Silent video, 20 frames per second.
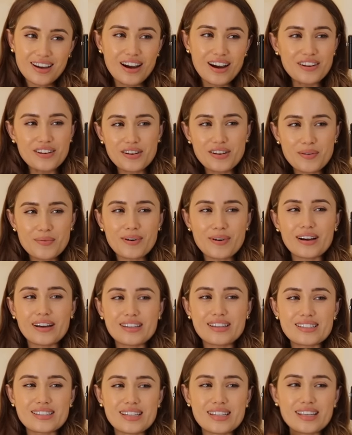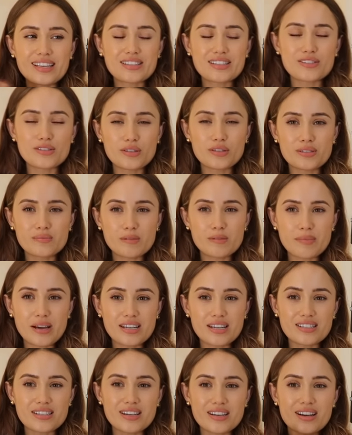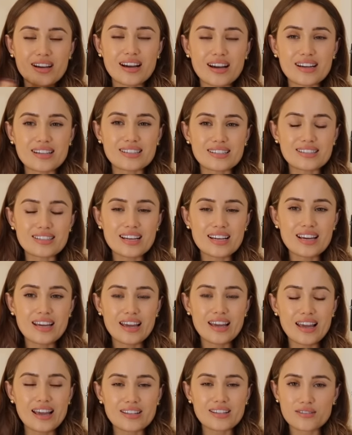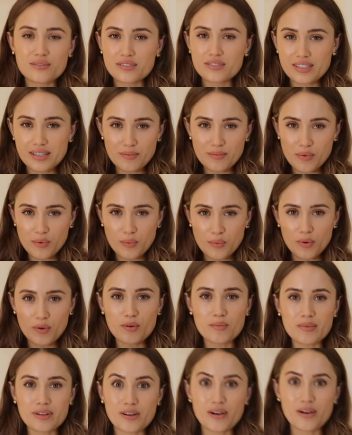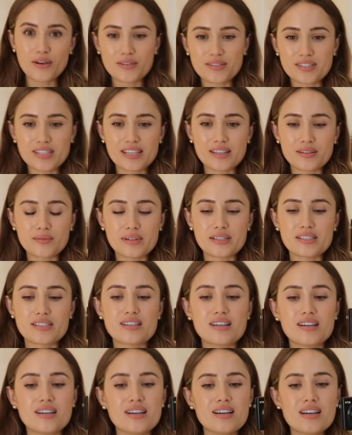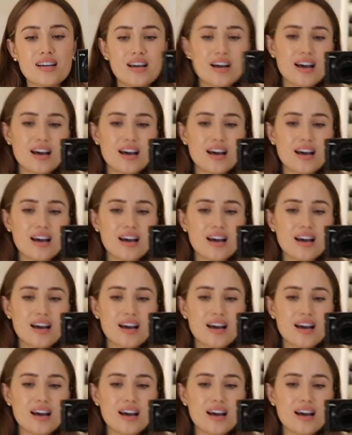I don't know why, I just think it suits me better, and it's obviously more warm and cozy in the winter.